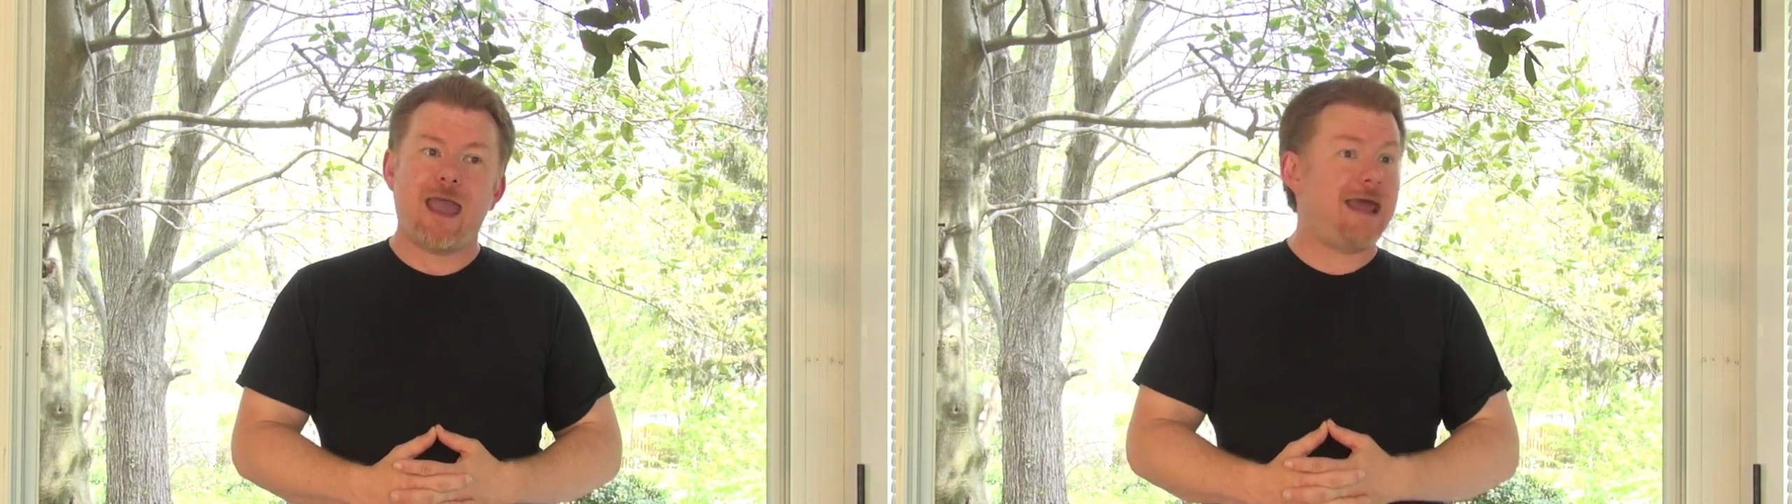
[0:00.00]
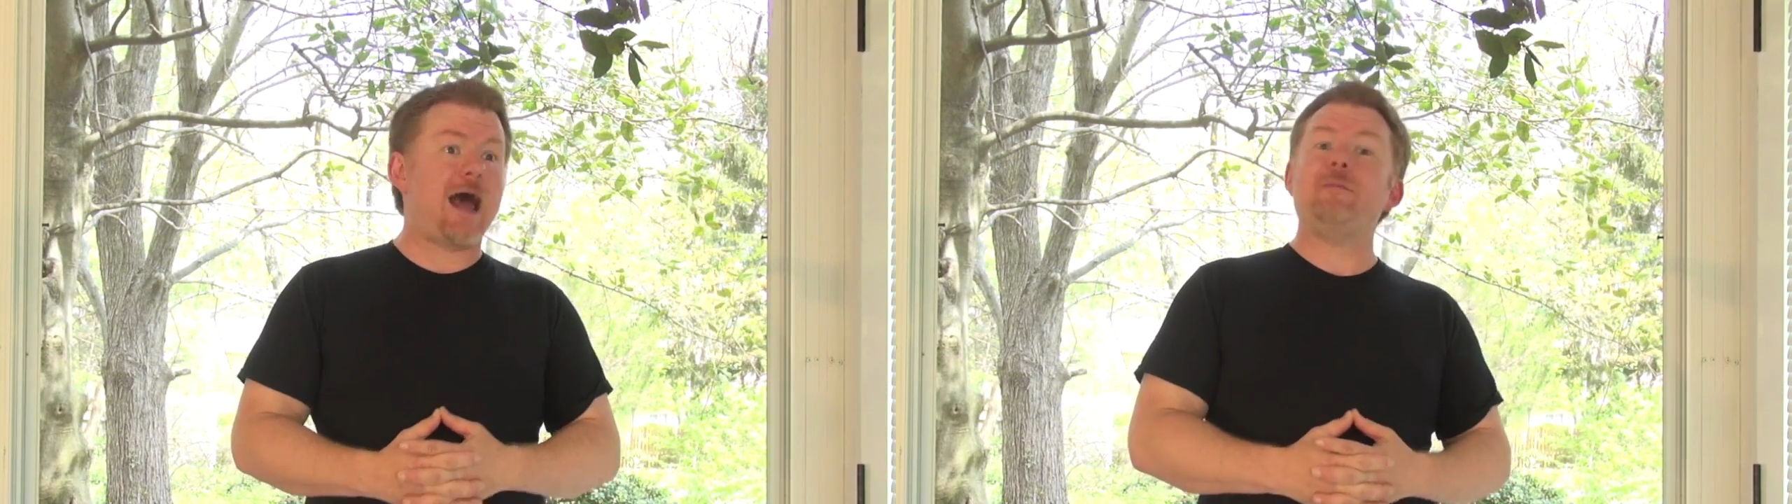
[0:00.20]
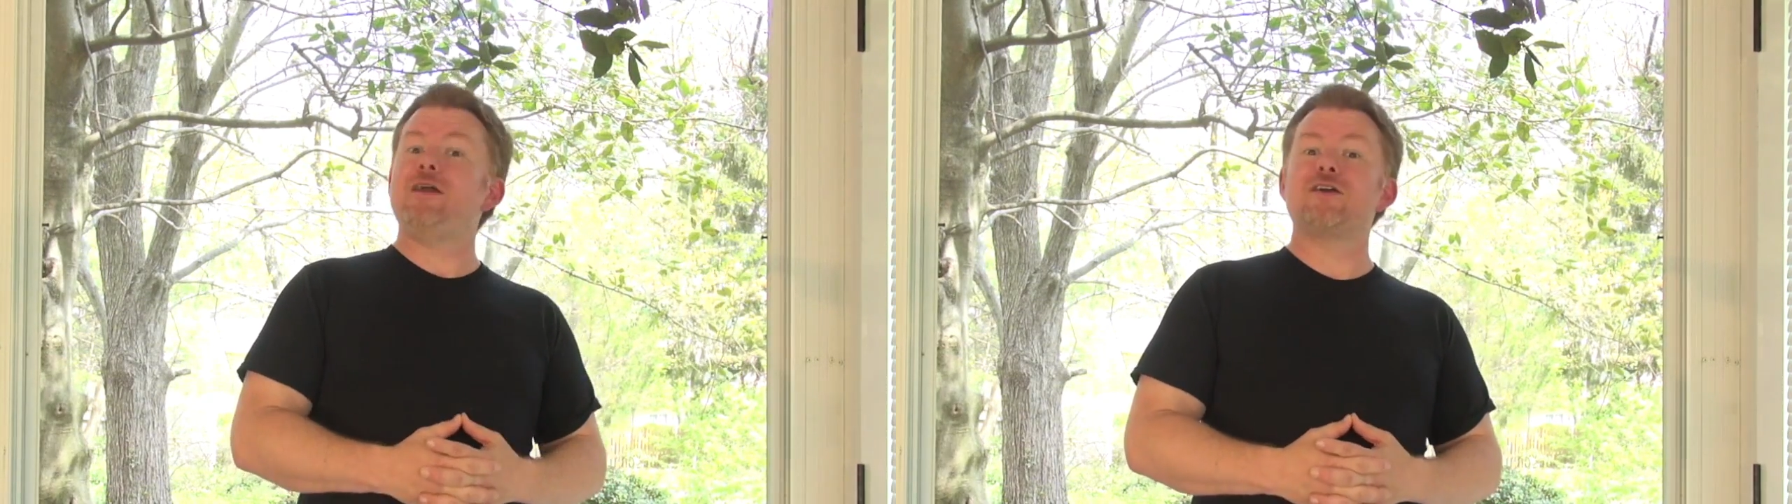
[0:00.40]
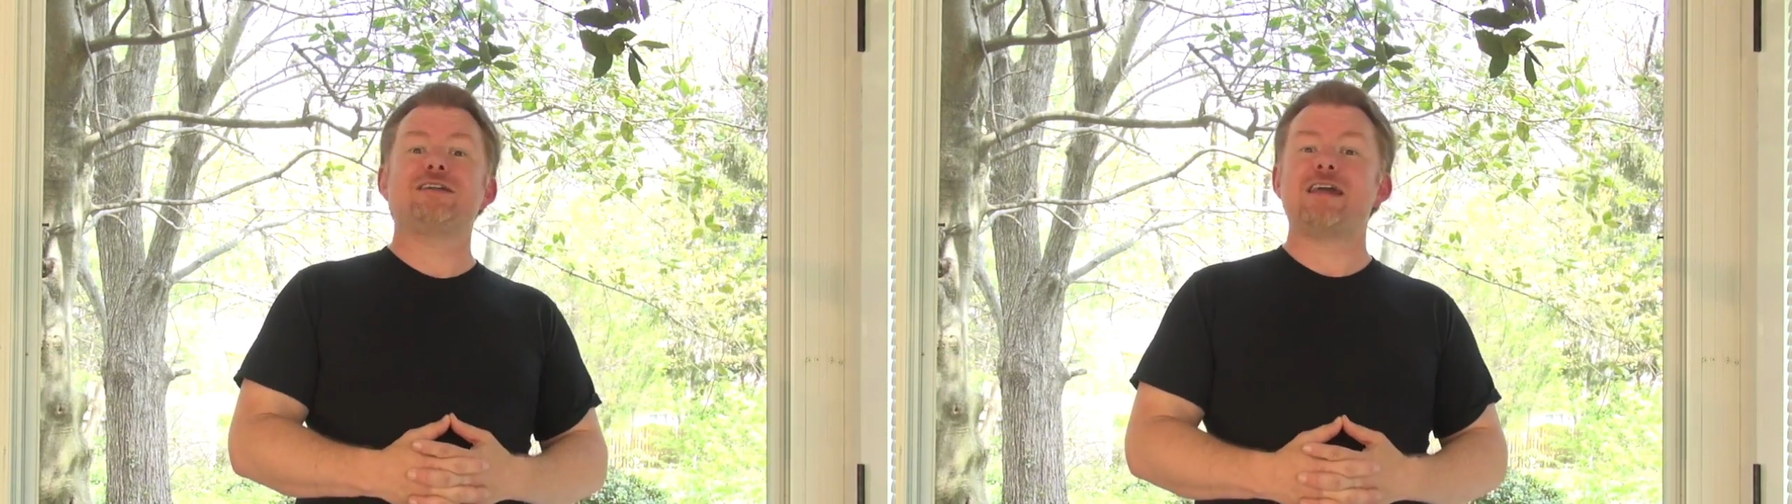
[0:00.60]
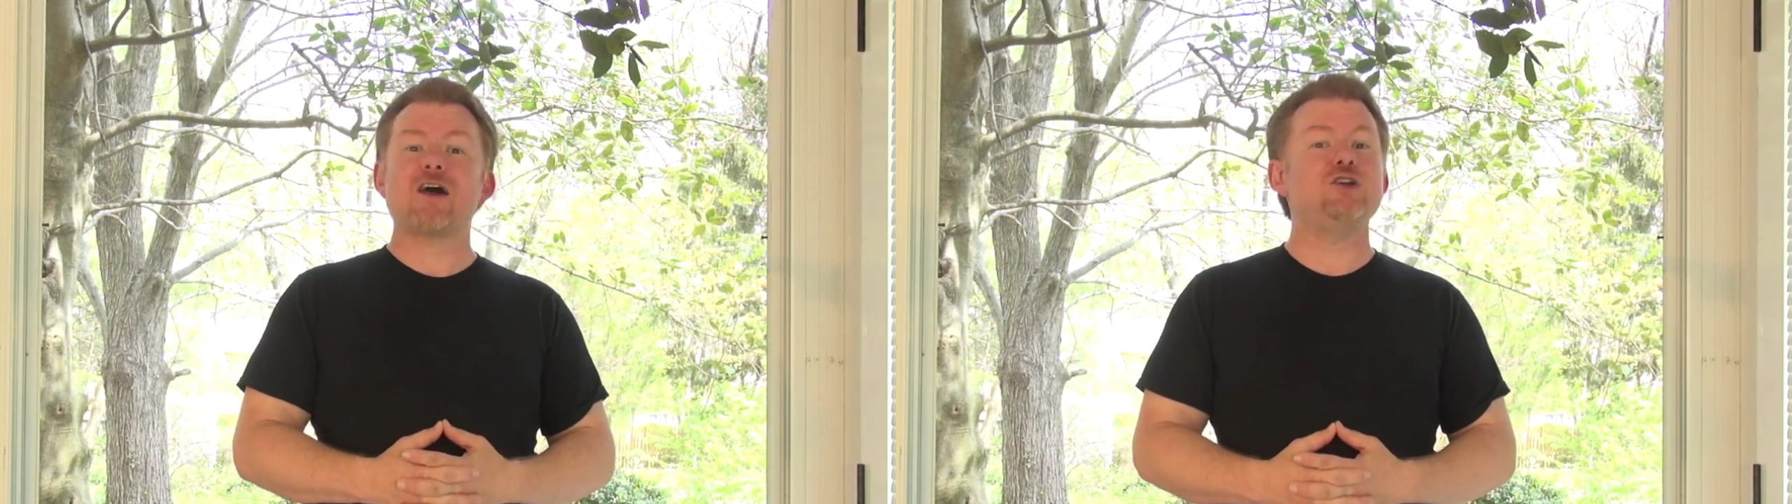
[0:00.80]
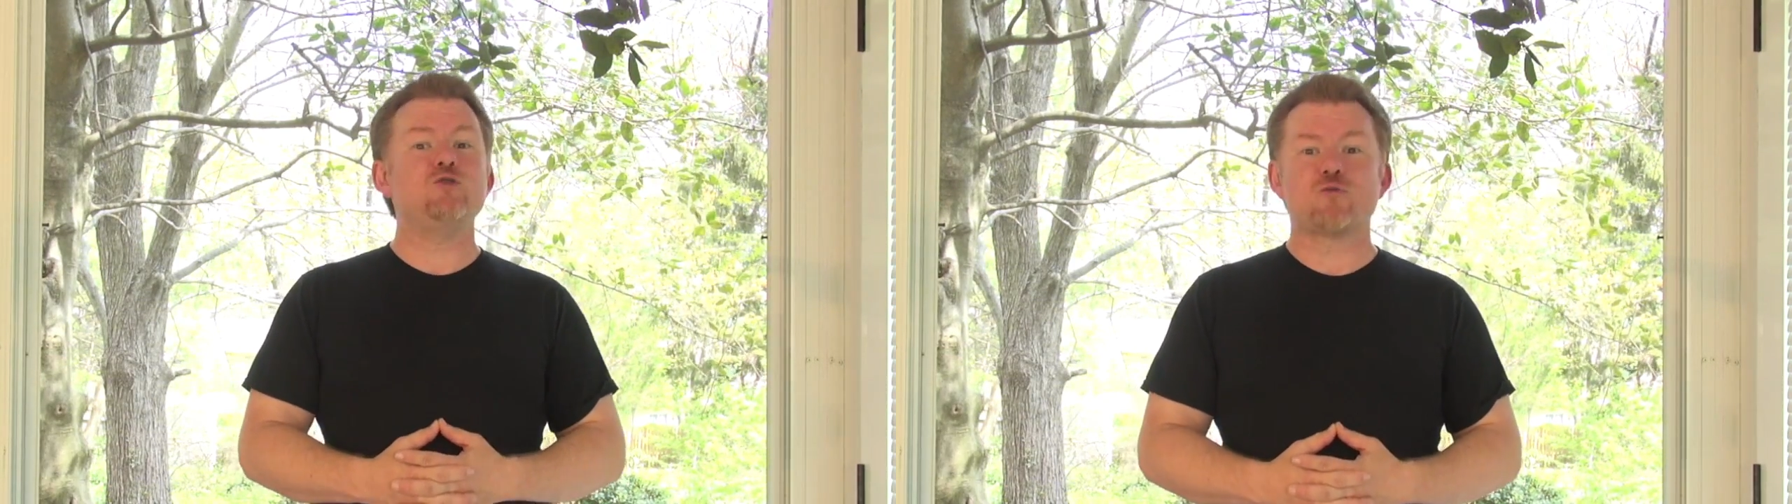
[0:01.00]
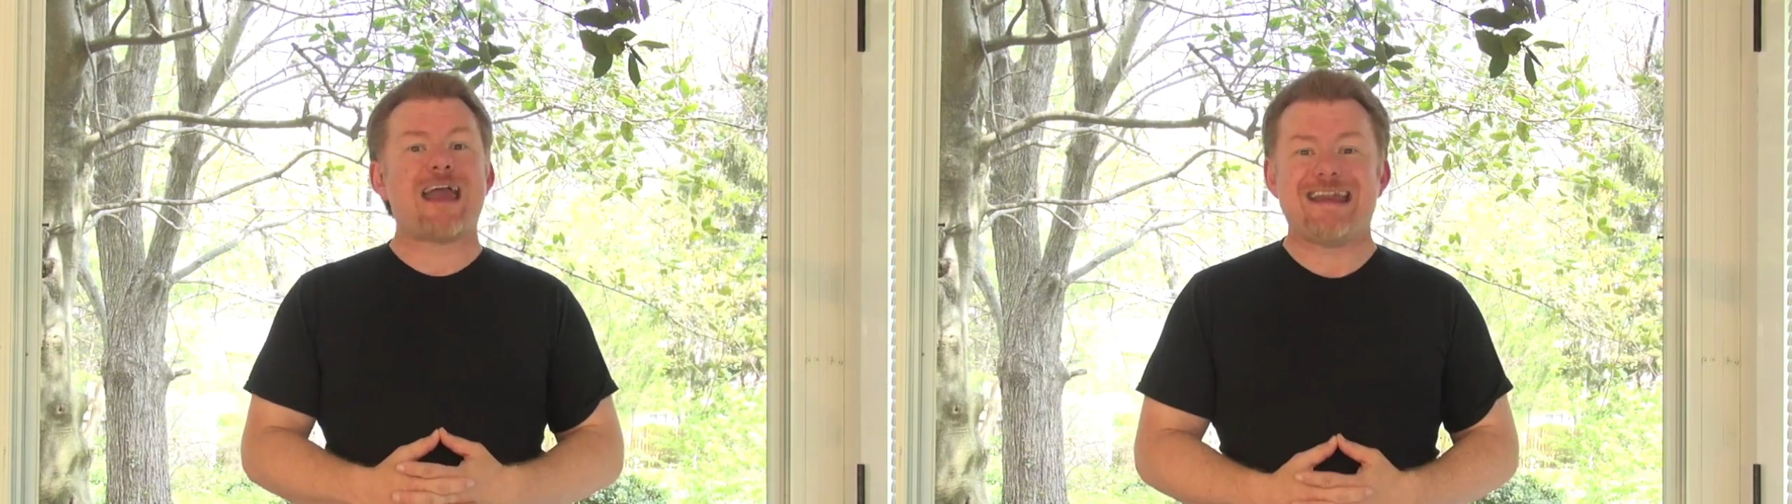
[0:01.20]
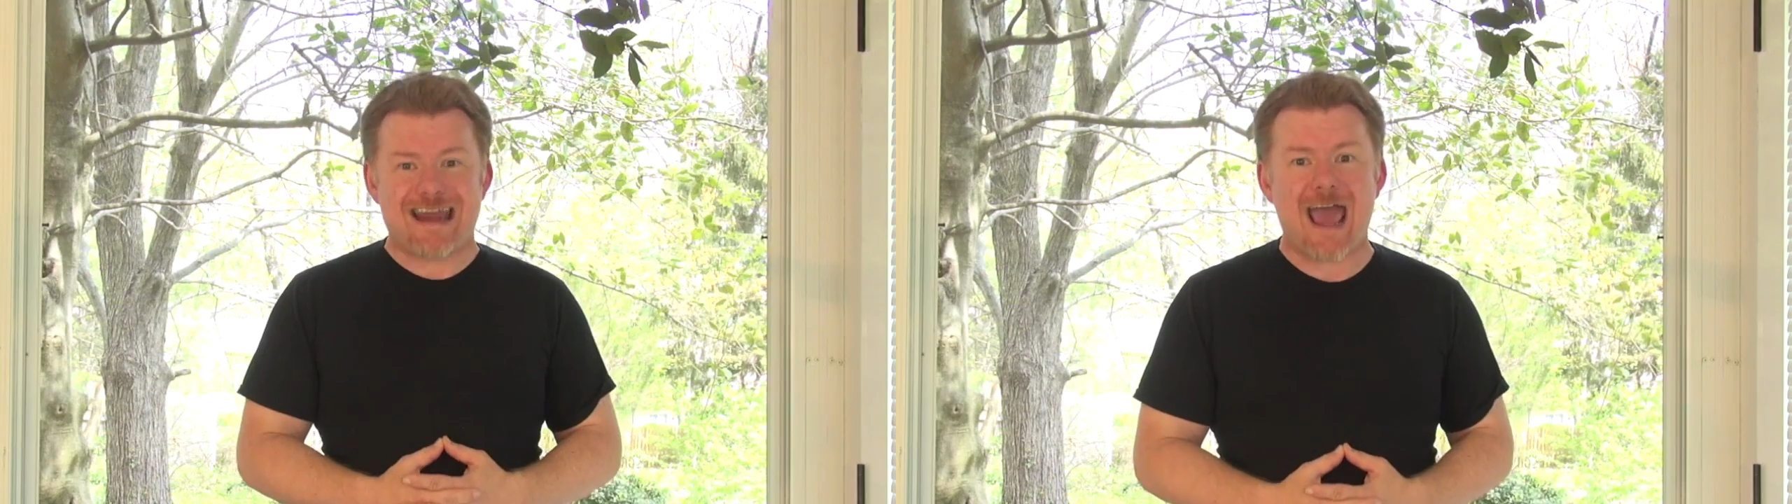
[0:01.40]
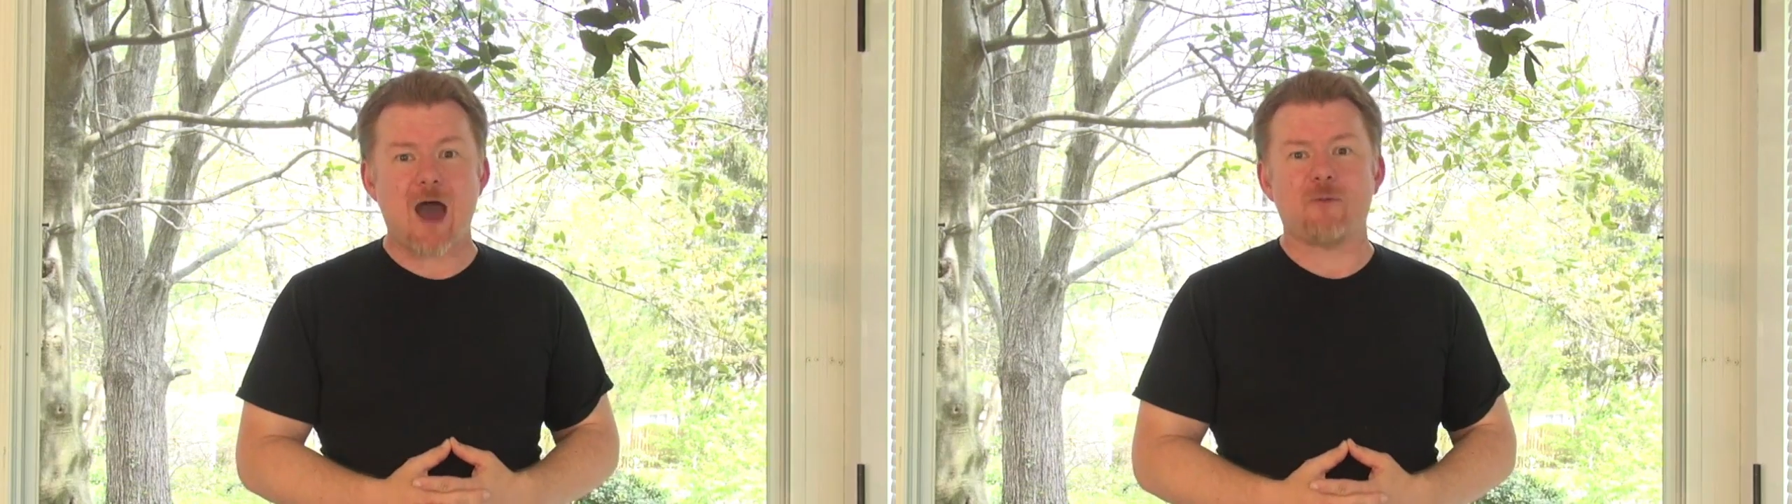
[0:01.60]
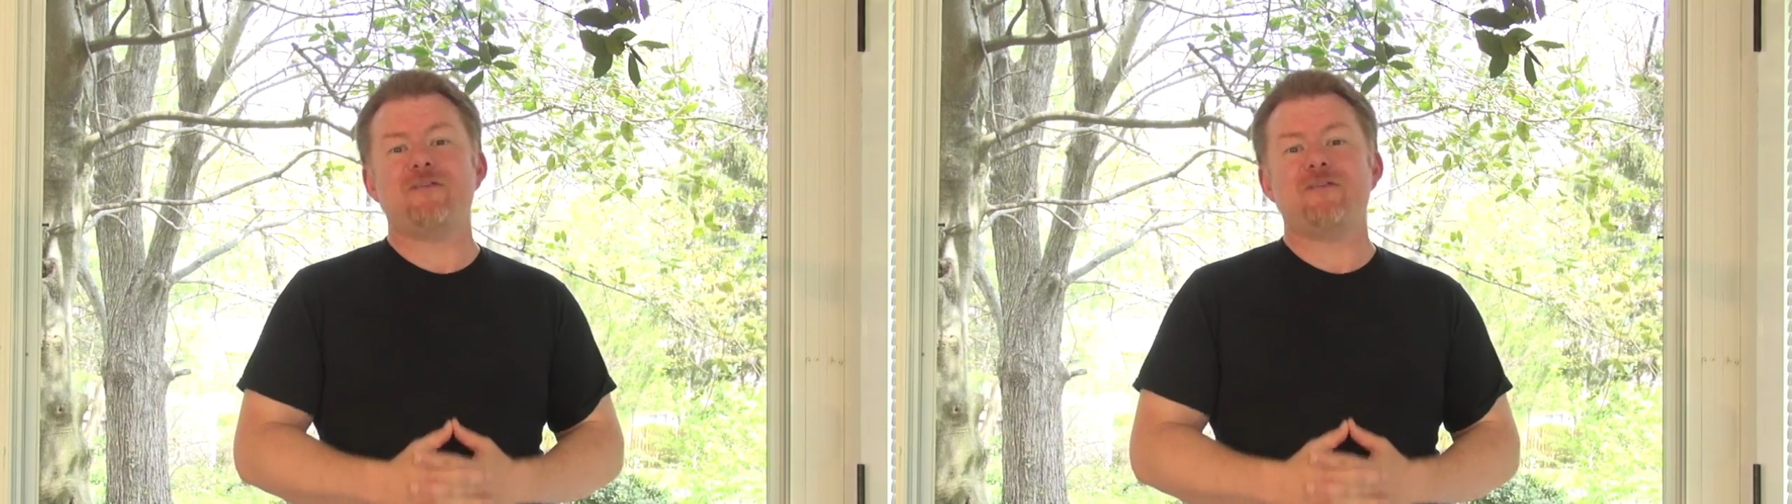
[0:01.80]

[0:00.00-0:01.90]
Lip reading: And I'm here to tell you right now,